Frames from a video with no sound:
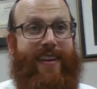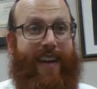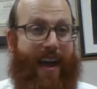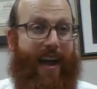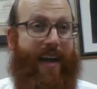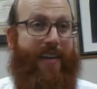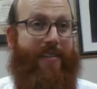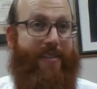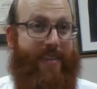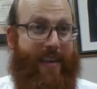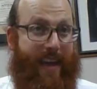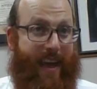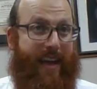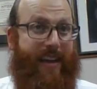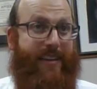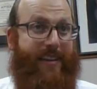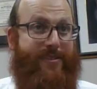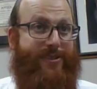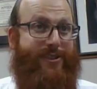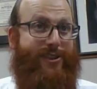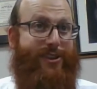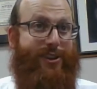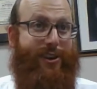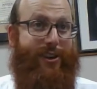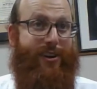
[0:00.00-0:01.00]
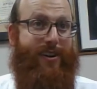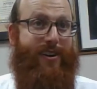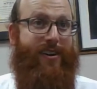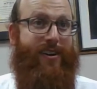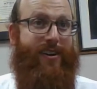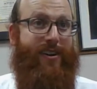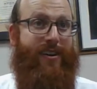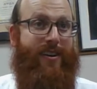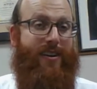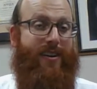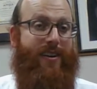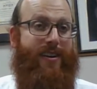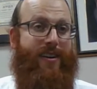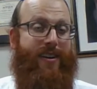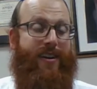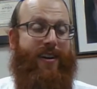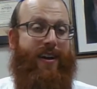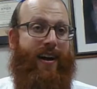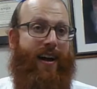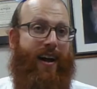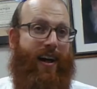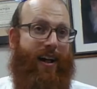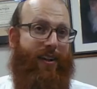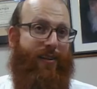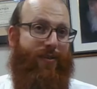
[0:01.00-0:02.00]
And the answer,
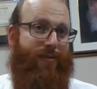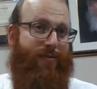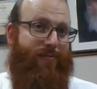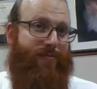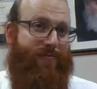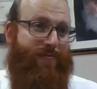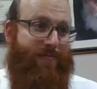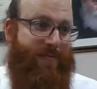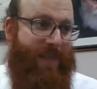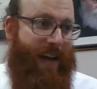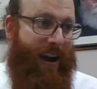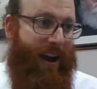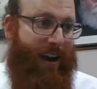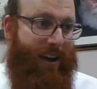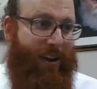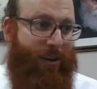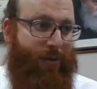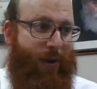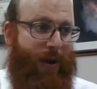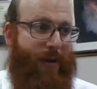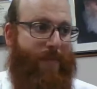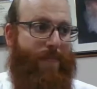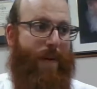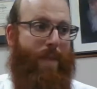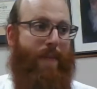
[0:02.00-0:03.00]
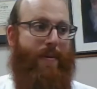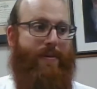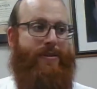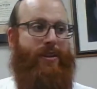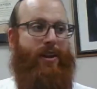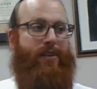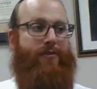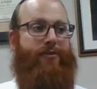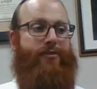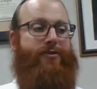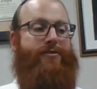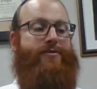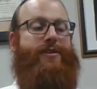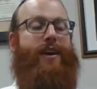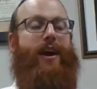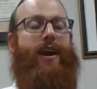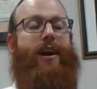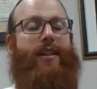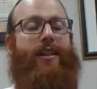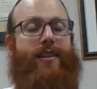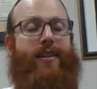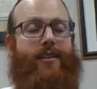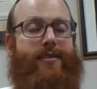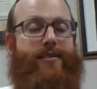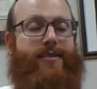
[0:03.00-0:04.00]
I'm not going to wait by myself in
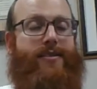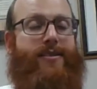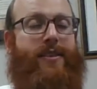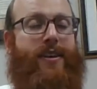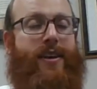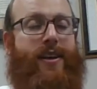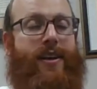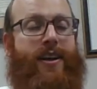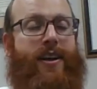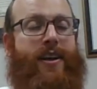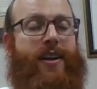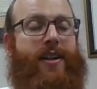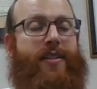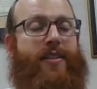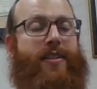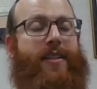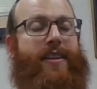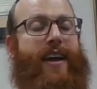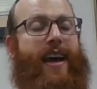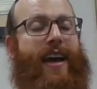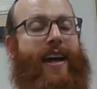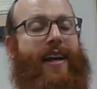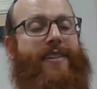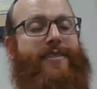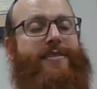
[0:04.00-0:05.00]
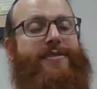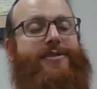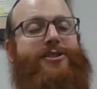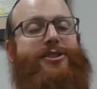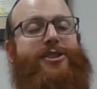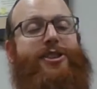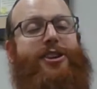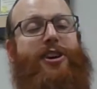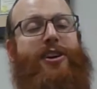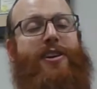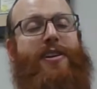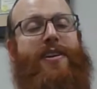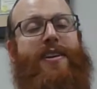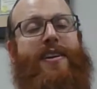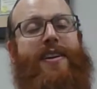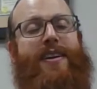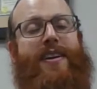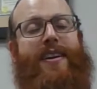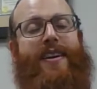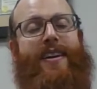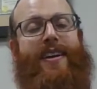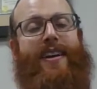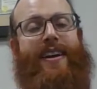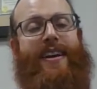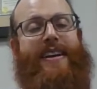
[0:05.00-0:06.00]
silence. The answer
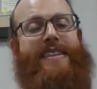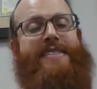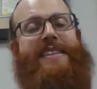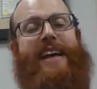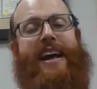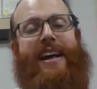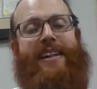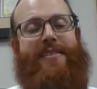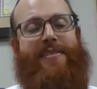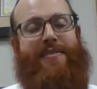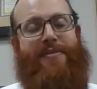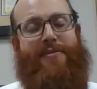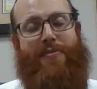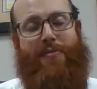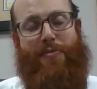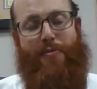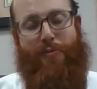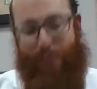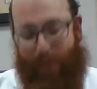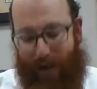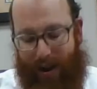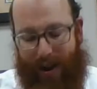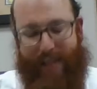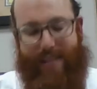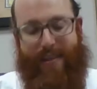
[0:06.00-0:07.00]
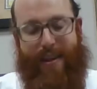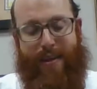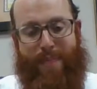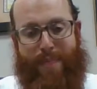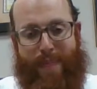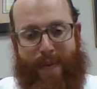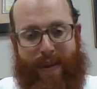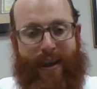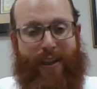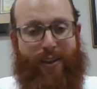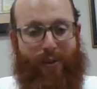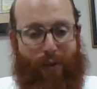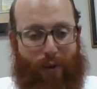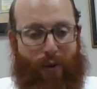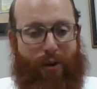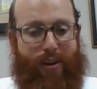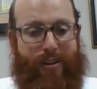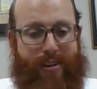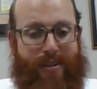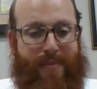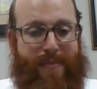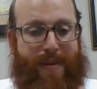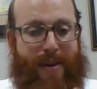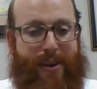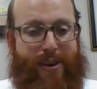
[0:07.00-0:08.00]
is that we're dipping in order
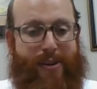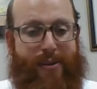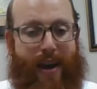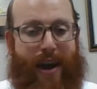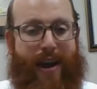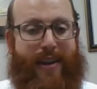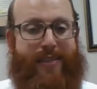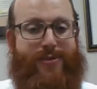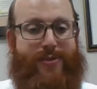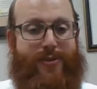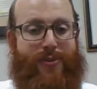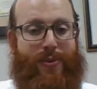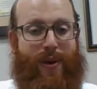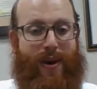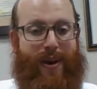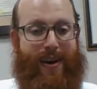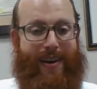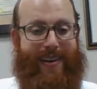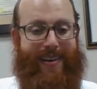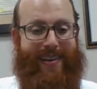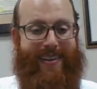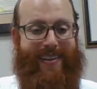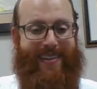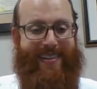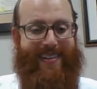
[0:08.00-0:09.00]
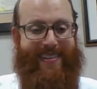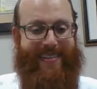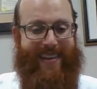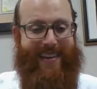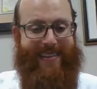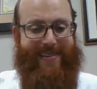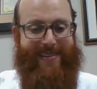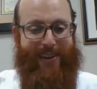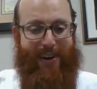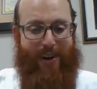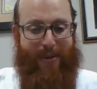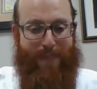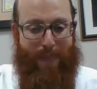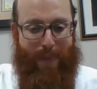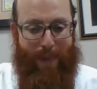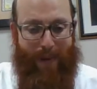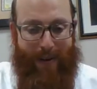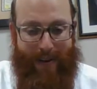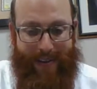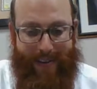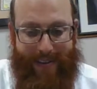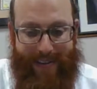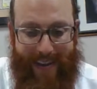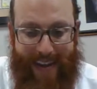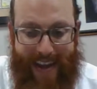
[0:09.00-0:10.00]
to make you ask why. That's the whole
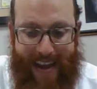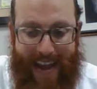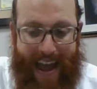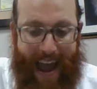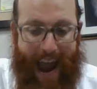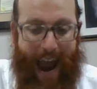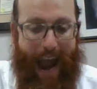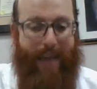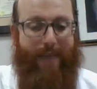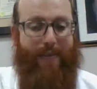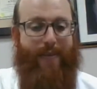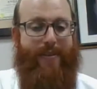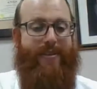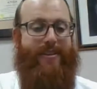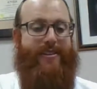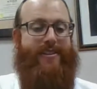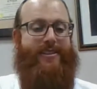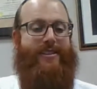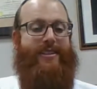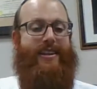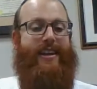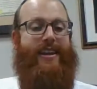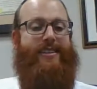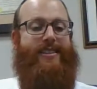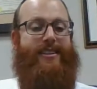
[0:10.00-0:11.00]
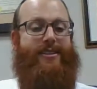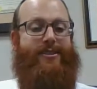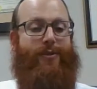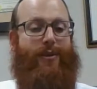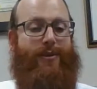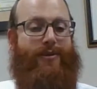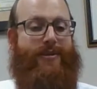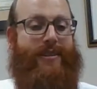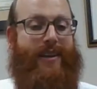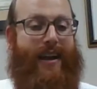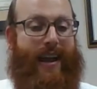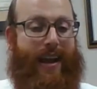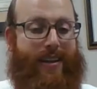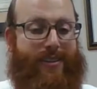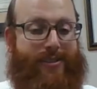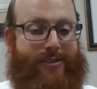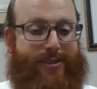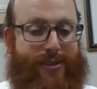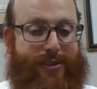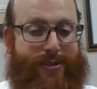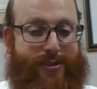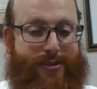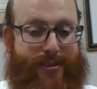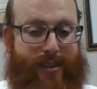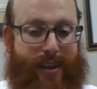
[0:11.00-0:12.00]
point. And when the kid says, what's the answer?
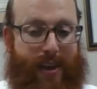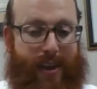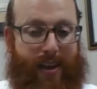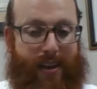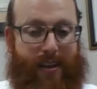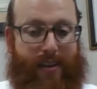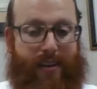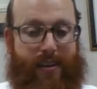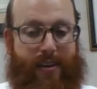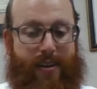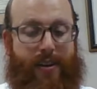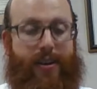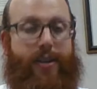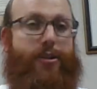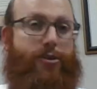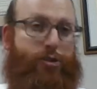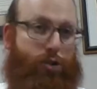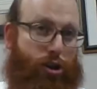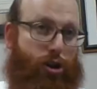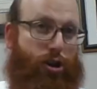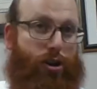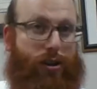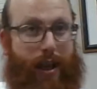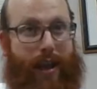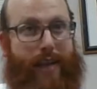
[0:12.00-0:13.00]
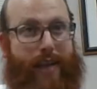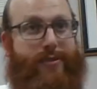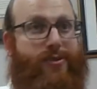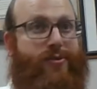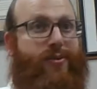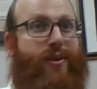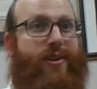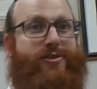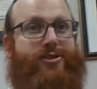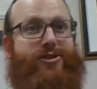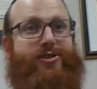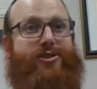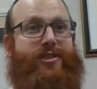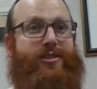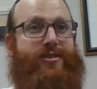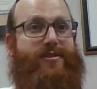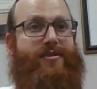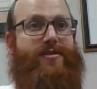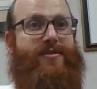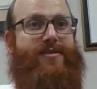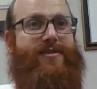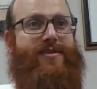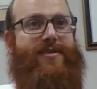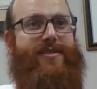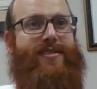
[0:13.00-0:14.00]
You say, so you'll ask
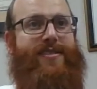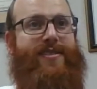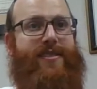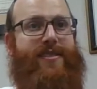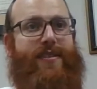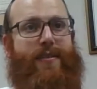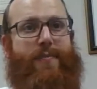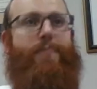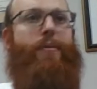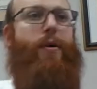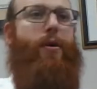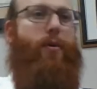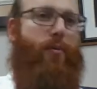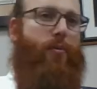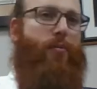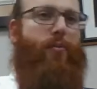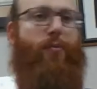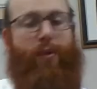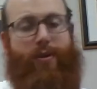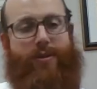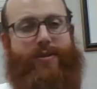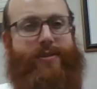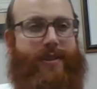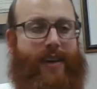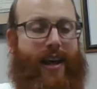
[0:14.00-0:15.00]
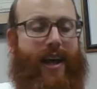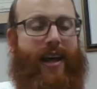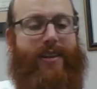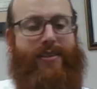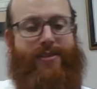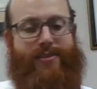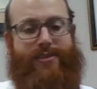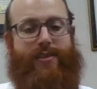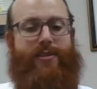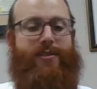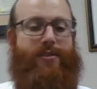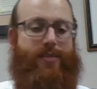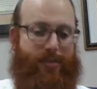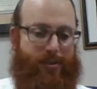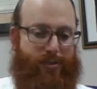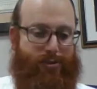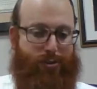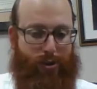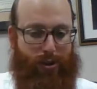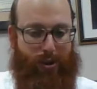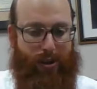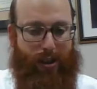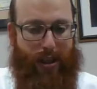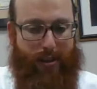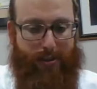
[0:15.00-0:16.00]
questions. Well, what's the answer? So
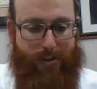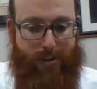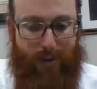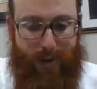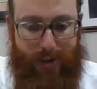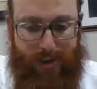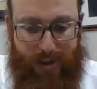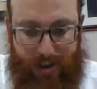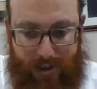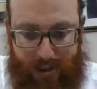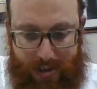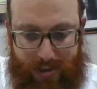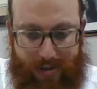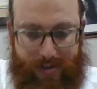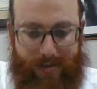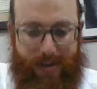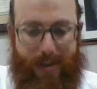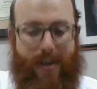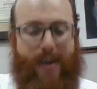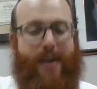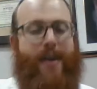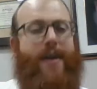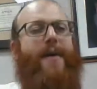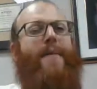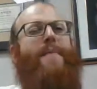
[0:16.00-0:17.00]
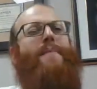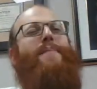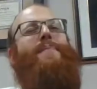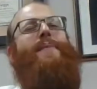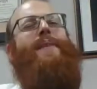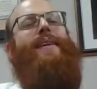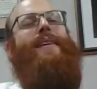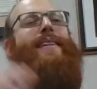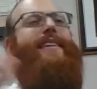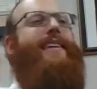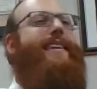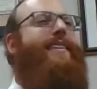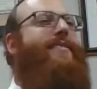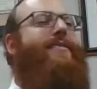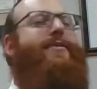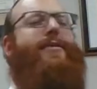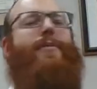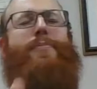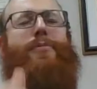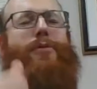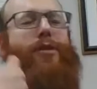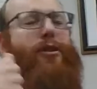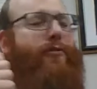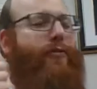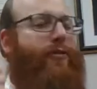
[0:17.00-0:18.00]
you'll ask questions. Meaning, there's a
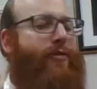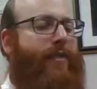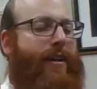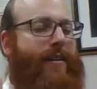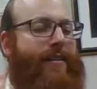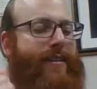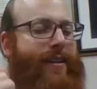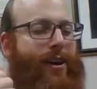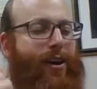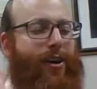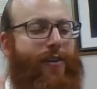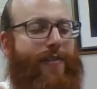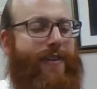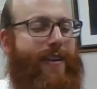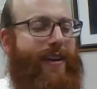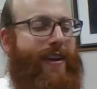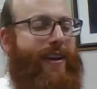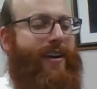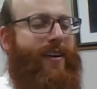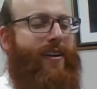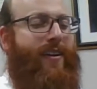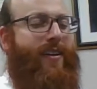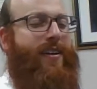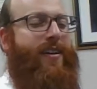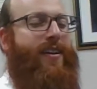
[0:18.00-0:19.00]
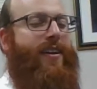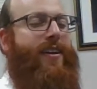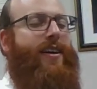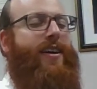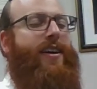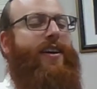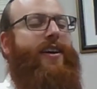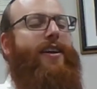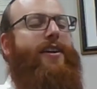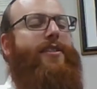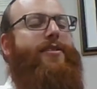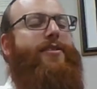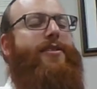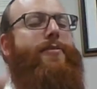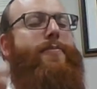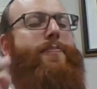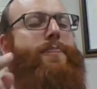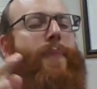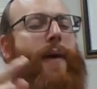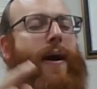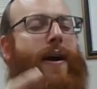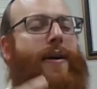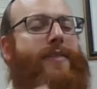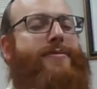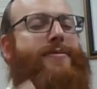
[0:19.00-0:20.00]
beautiful idea over here. The
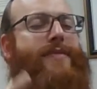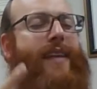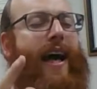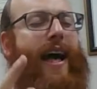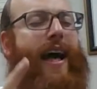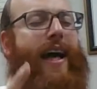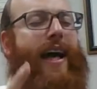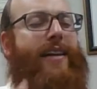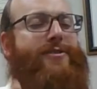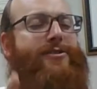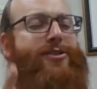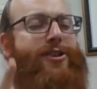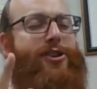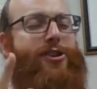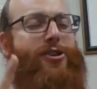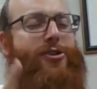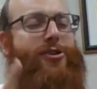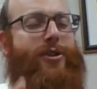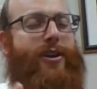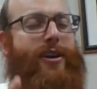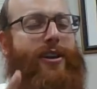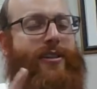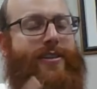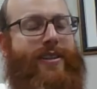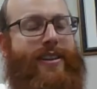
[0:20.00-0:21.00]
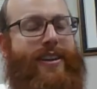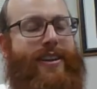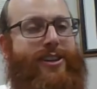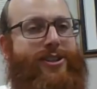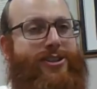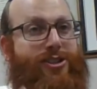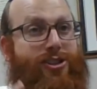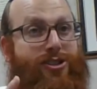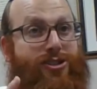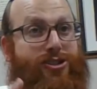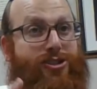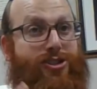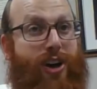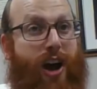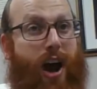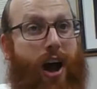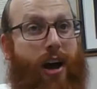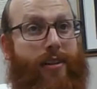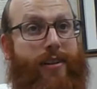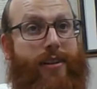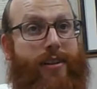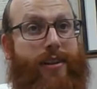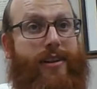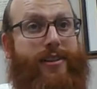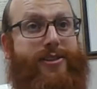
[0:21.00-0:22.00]
best answer you can teach your
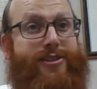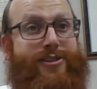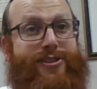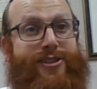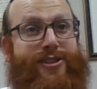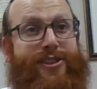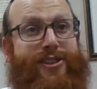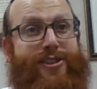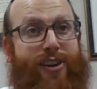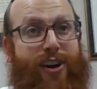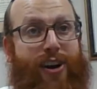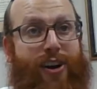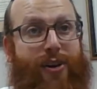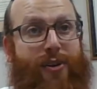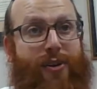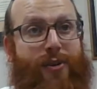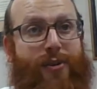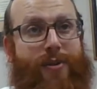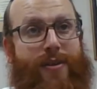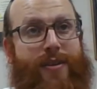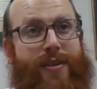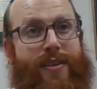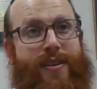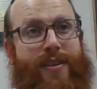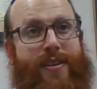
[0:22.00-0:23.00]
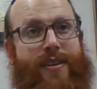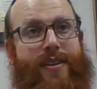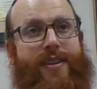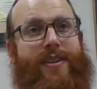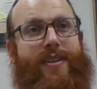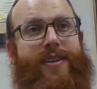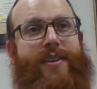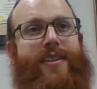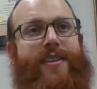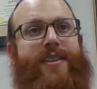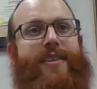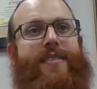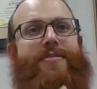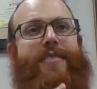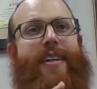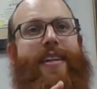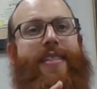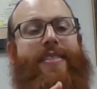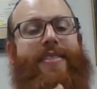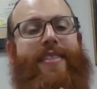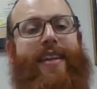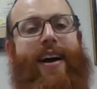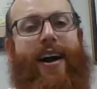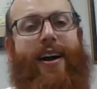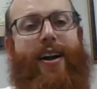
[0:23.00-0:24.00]
child is to know that
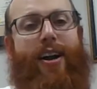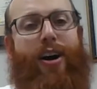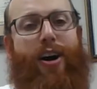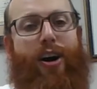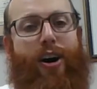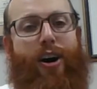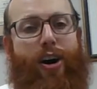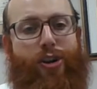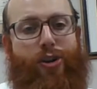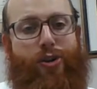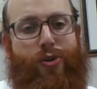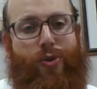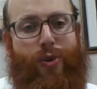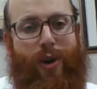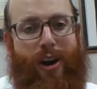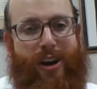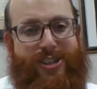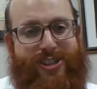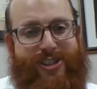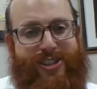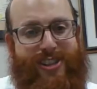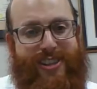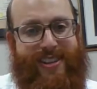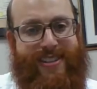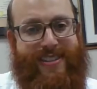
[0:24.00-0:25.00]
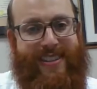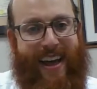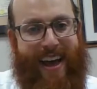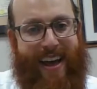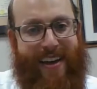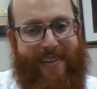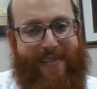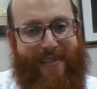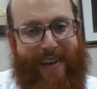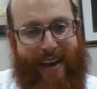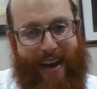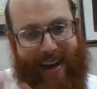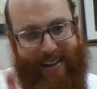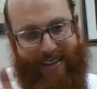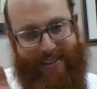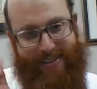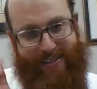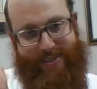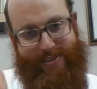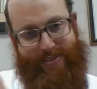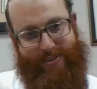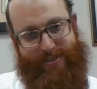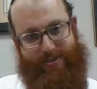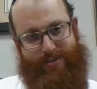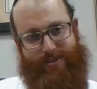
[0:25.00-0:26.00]
not all questions have
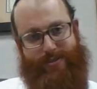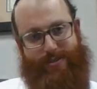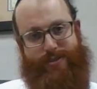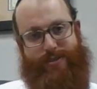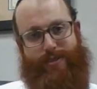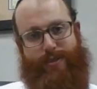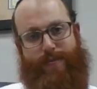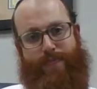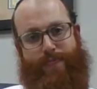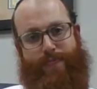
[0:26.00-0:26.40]
answers.